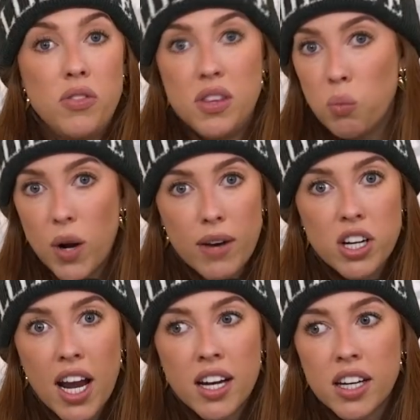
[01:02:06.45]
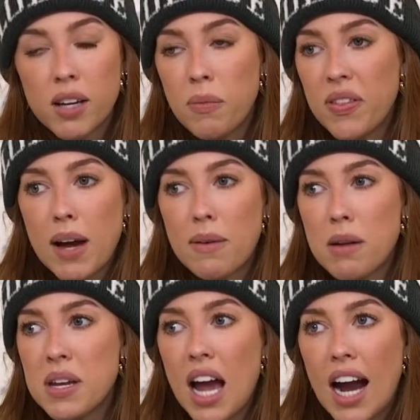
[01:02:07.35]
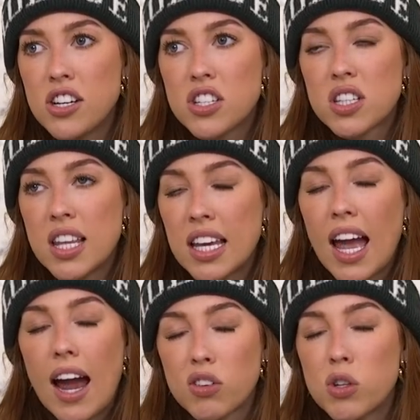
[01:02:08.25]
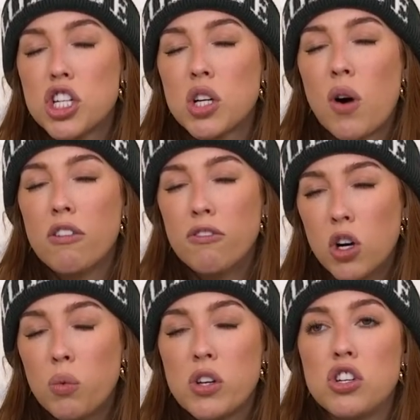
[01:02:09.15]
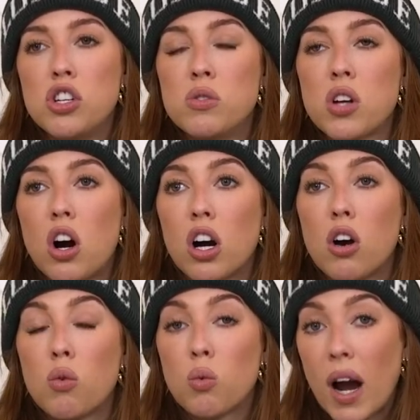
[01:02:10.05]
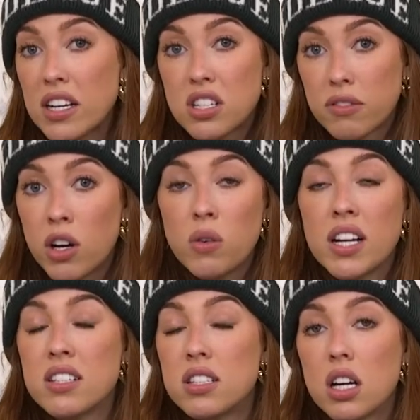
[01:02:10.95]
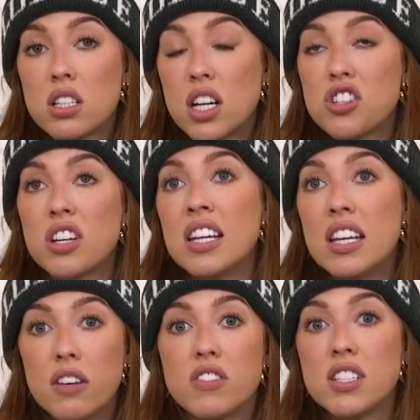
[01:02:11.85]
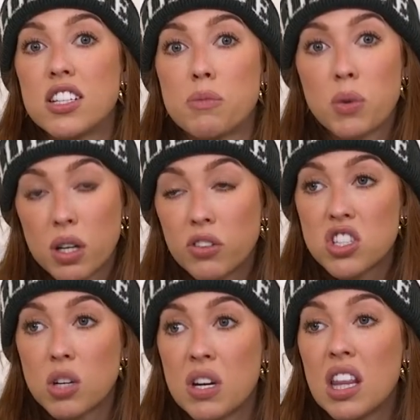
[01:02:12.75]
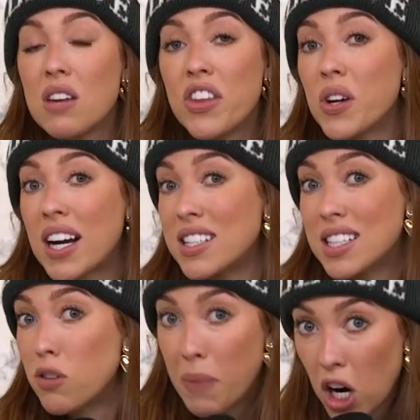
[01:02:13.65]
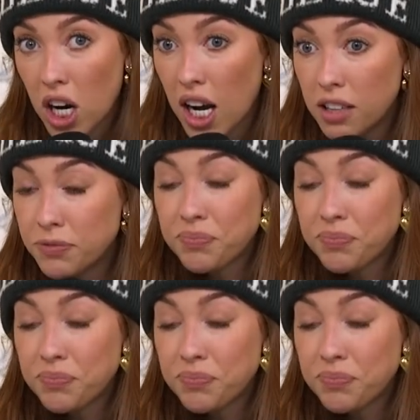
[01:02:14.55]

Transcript: Whatever candidate that might be, I just think everyone should go out and vote. We should use our right to vote. It is such a gift and such a privilege that we live in the United States of America.